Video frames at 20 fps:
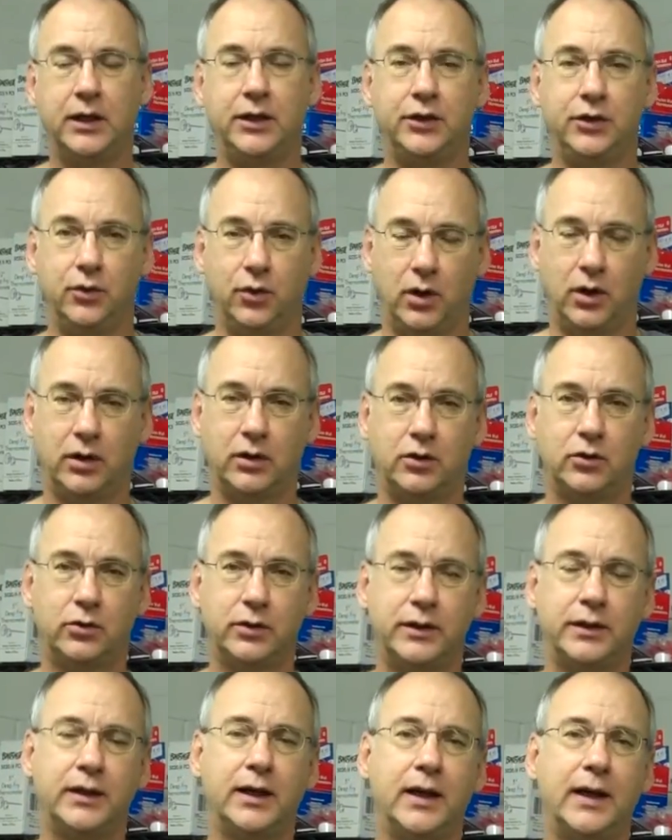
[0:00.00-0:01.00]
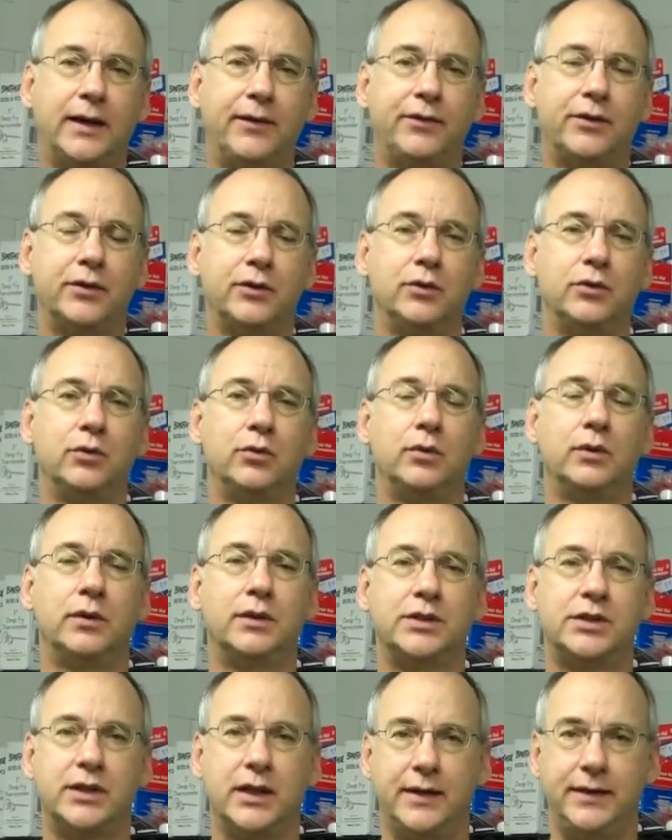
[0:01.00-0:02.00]
you are going to have to
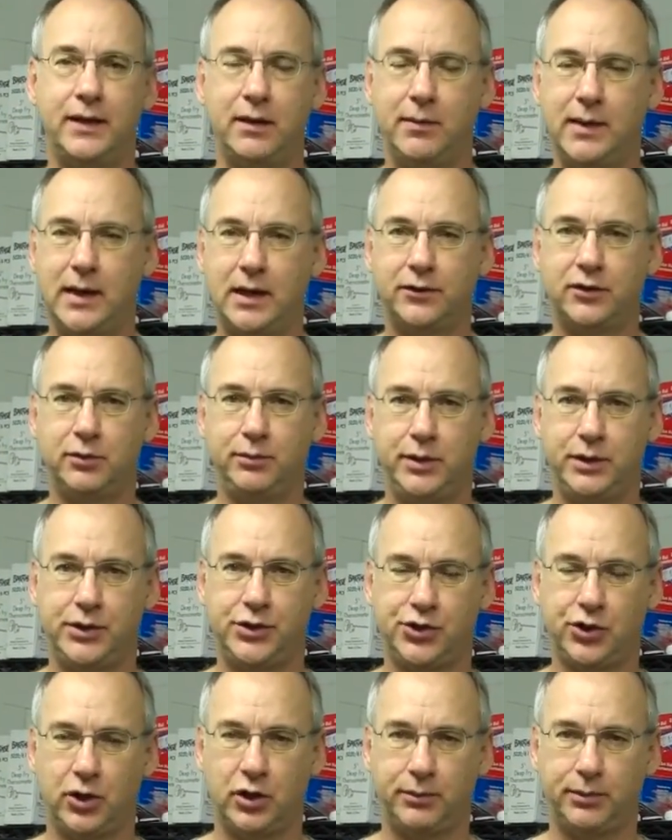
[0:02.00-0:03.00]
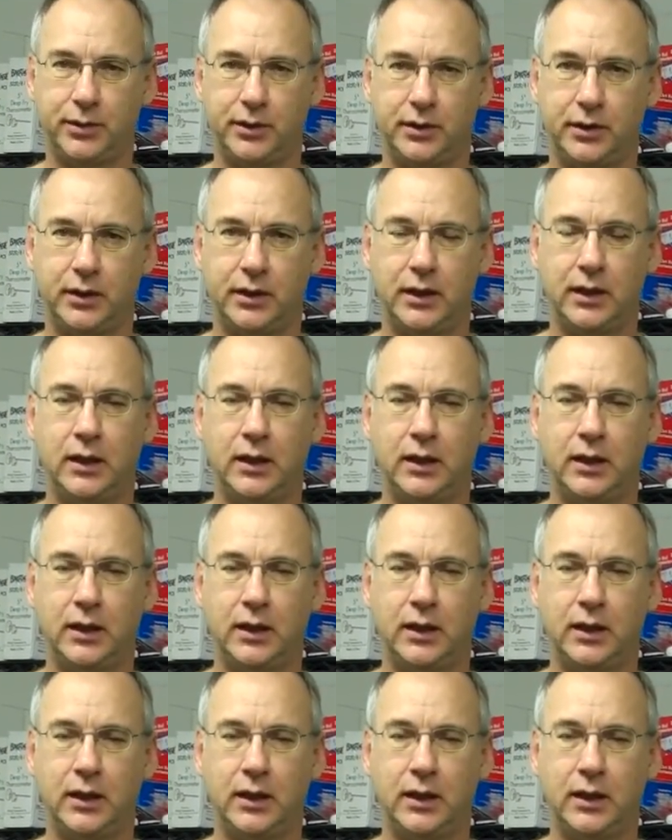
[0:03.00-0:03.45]
send them out to be sharpened.